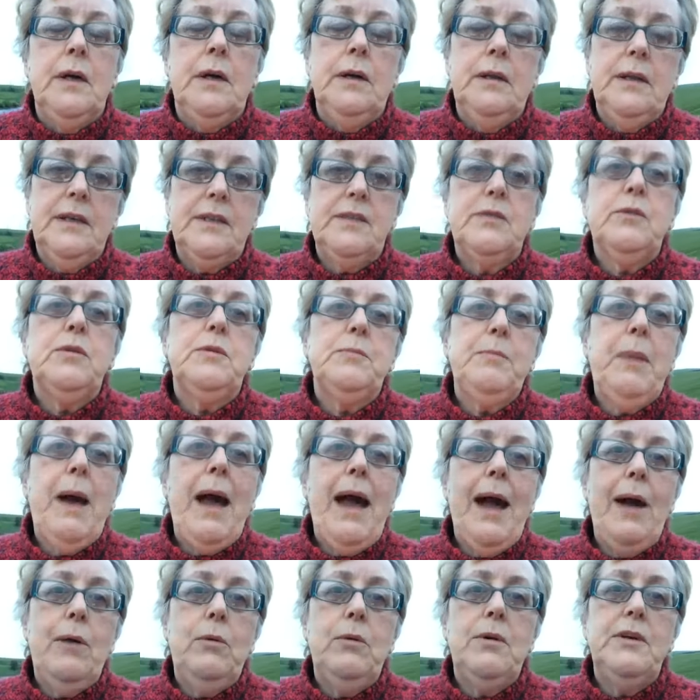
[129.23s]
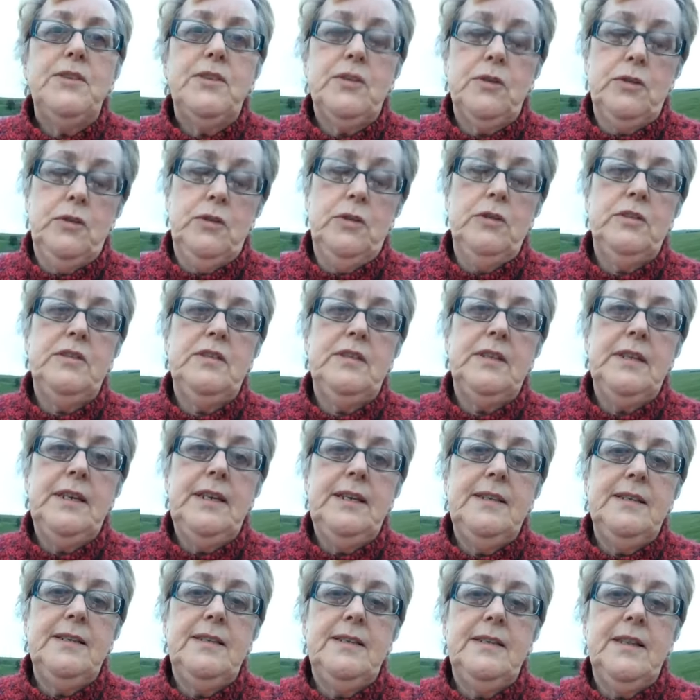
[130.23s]
that's what powers us,
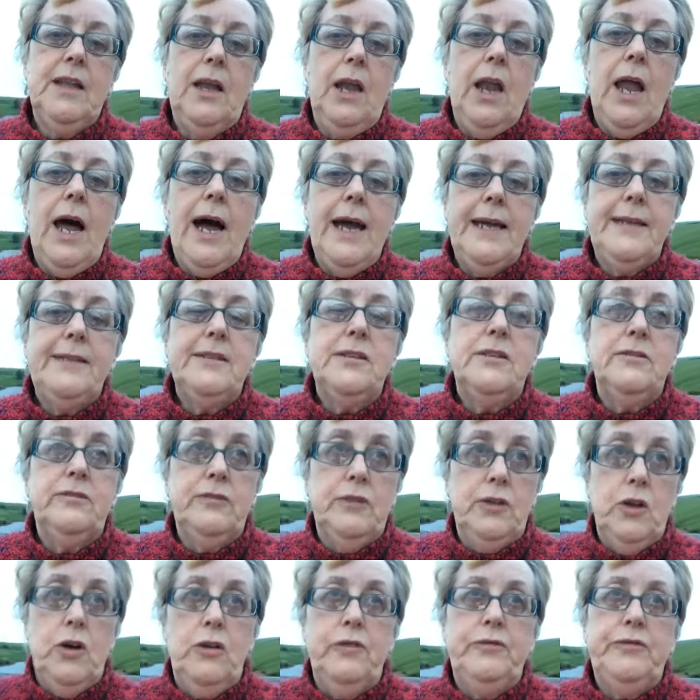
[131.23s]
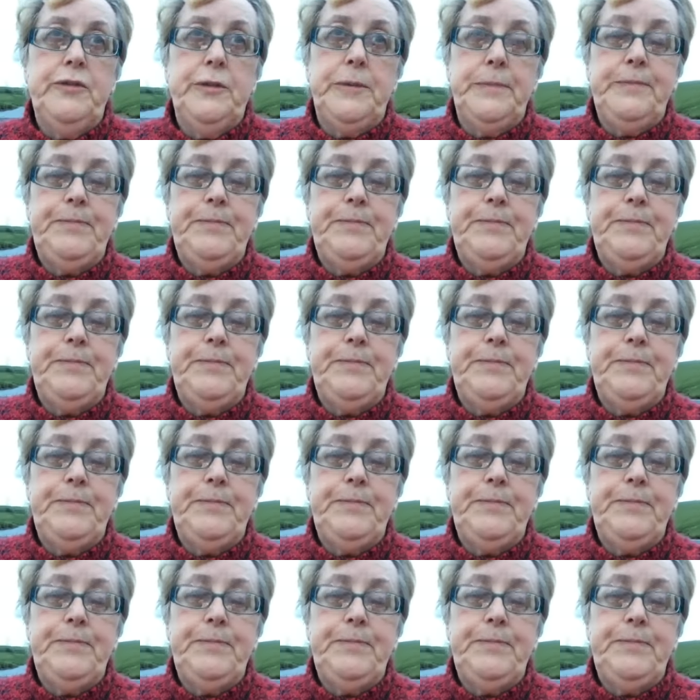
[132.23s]
it's the light of love.